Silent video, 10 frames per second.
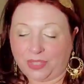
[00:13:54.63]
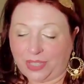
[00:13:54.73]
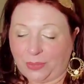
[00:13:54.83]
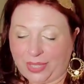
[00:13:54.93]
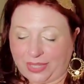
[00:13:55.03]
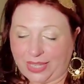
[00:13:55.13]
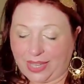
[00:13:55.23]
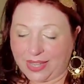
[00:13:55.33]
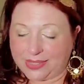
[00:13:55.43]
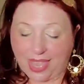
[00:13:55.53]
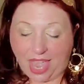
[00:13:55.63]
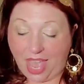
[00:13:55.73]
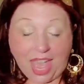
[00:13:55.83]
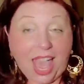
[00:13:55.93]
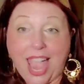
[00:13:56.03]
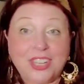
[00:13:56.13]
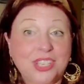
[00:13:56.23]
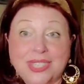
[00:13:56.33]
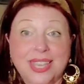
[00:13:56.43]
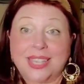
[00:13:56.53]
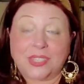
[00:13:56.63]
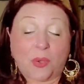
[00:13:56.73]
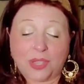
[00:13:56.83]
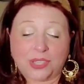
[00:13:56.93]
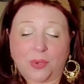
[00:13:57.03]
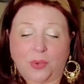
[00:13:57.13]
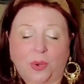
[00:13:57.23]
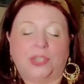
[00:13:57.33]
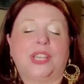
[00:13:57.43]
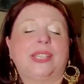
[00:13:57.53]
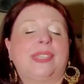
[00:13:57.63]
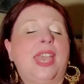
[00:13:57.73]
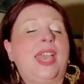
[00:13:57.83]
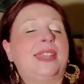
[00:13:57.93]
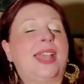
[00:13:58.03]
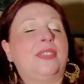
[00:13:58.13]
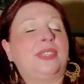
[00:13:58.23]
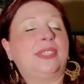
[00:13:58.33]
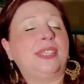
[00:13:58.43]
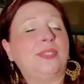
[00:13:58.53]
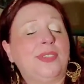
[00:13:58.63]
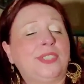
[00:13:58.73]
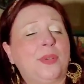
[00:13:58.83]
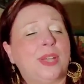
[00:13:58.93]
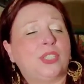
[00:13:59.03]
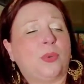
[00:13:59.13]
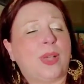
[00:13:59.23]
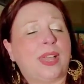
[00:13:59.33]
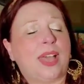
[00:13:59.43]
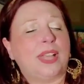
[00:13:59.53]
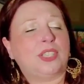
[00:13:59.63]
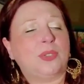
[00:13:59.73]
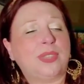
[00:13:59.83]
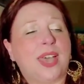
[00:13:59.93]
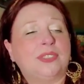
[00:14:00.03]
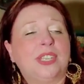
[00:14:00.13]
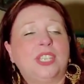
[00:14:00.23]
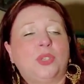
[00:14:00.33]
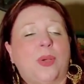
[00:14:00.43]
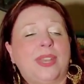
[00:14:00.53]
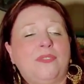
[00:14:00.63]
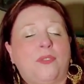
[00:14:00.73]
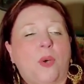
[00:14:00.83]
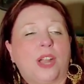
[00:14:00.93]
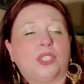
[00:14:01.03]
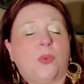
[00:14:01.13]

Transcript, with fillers: really quickly because I just think it's also gorgeous. Now this is also a, a uh, 2024